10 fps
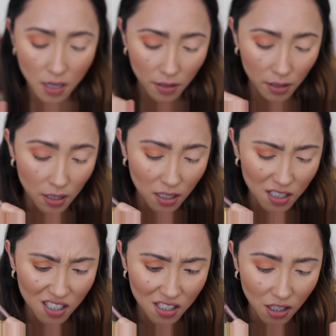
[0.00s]
This is a
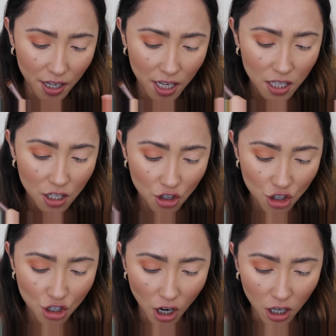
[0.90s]
stunning
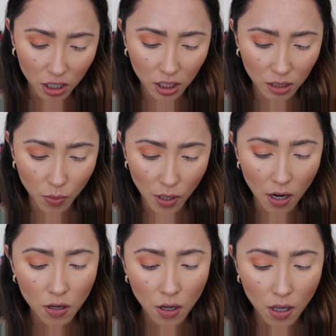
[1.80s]
chocolate
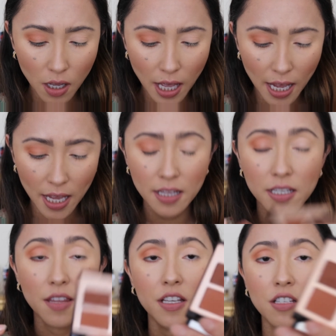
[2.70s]
brown, and this